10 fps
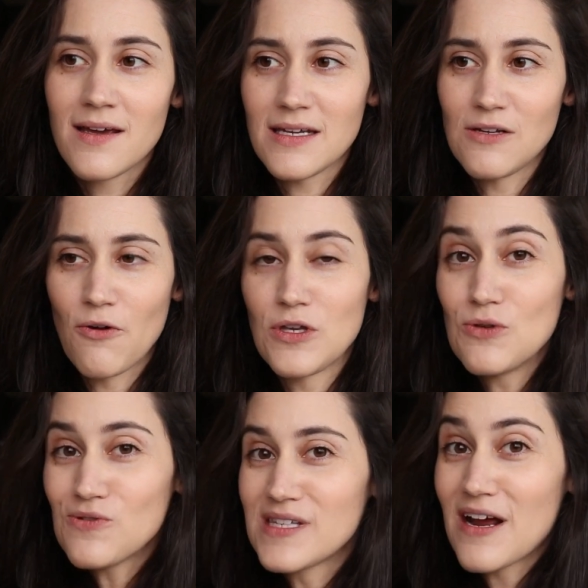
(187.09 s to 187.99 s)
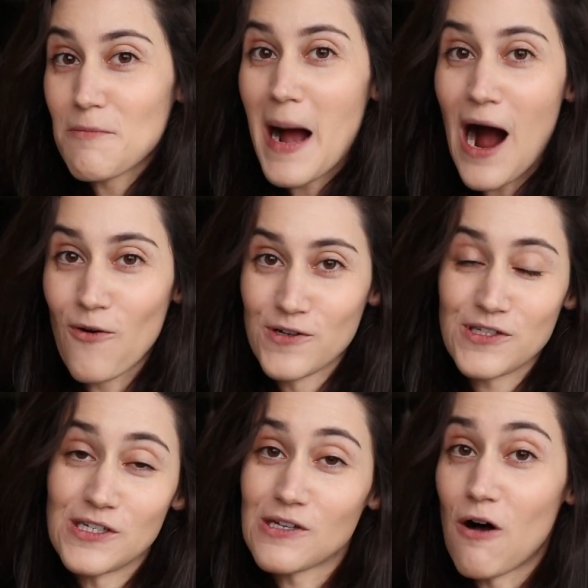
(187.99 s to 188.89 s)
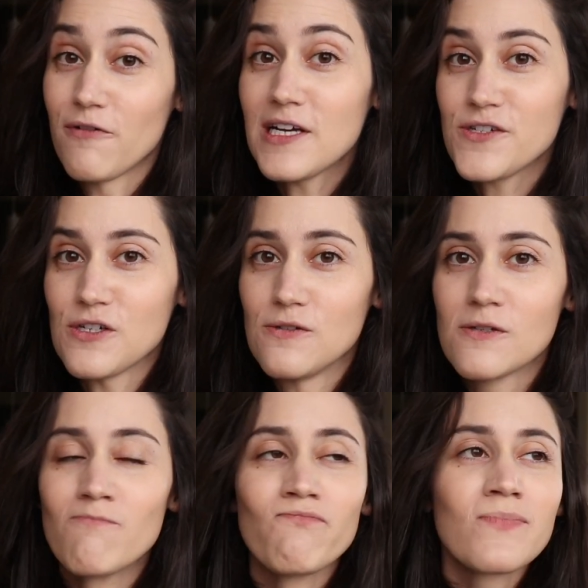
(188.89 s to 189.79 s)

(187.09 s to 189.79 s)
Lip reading: use their powers to solve issues.